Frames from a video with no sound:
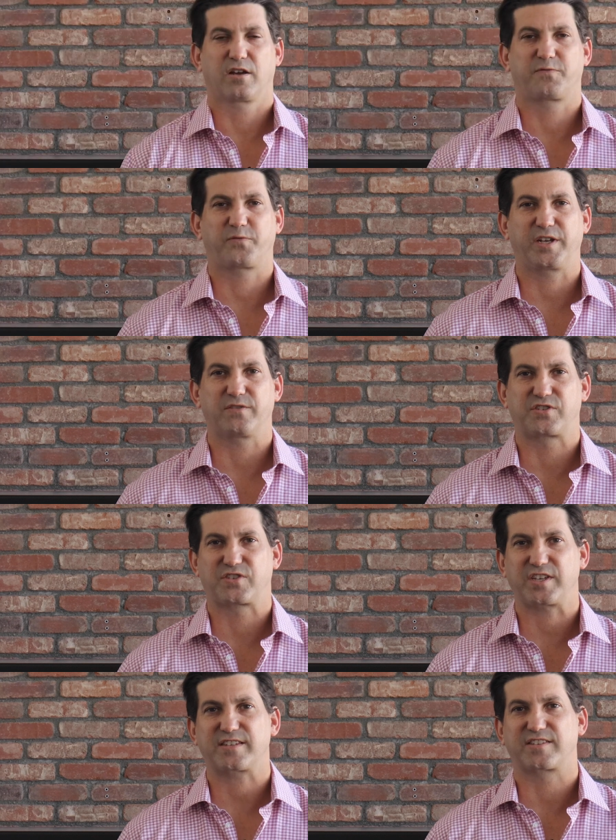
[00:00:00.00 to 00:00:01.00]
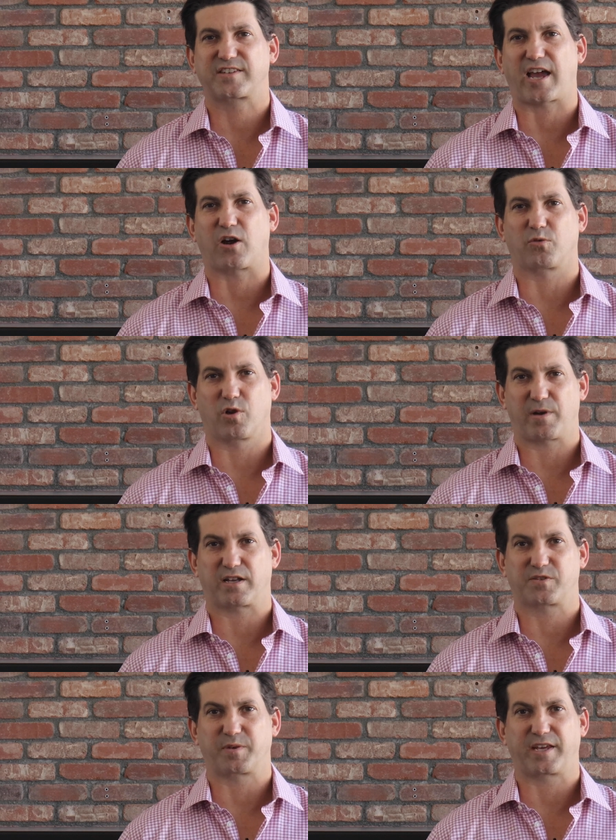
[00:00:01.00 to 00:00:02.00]
A fleet of six Scout
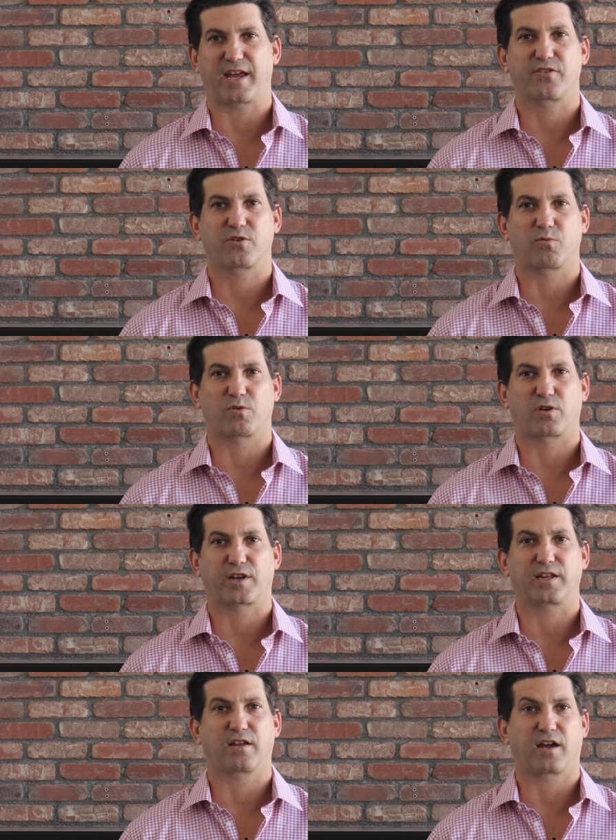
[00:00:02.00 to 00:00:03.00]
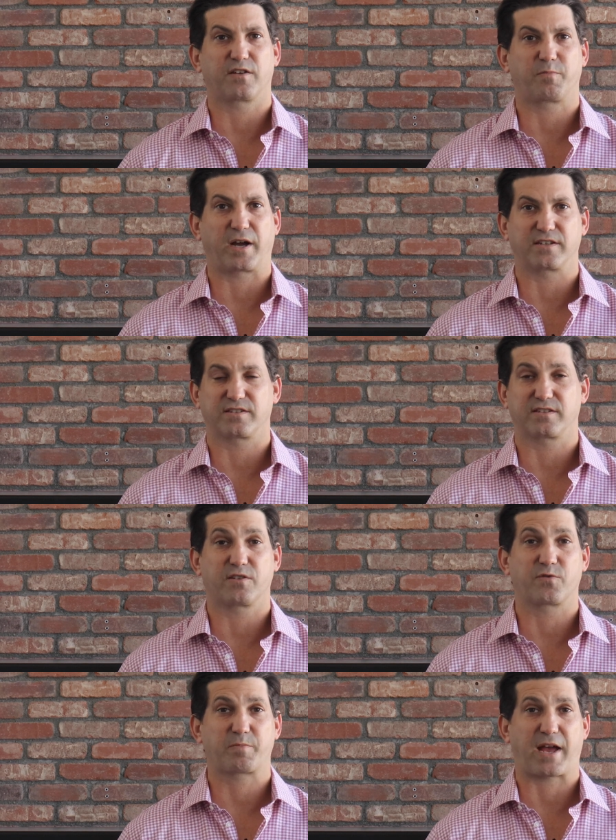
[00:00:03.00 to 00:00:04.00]
robots began their working life by
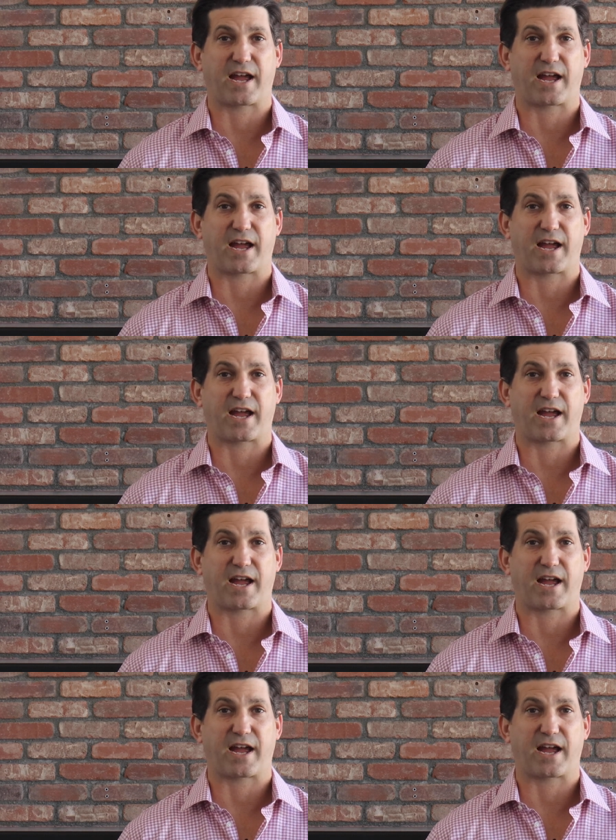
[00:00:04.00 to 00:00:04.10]
delivering